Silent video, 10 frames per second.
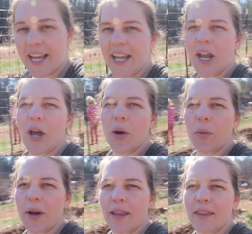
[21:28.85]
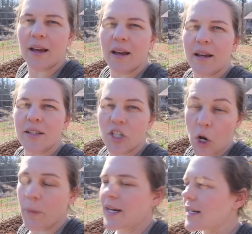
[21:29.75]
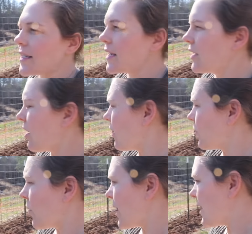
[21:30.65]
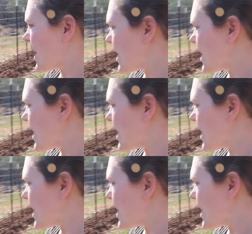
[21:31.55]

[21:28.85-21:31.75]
in with the snow peas on one of the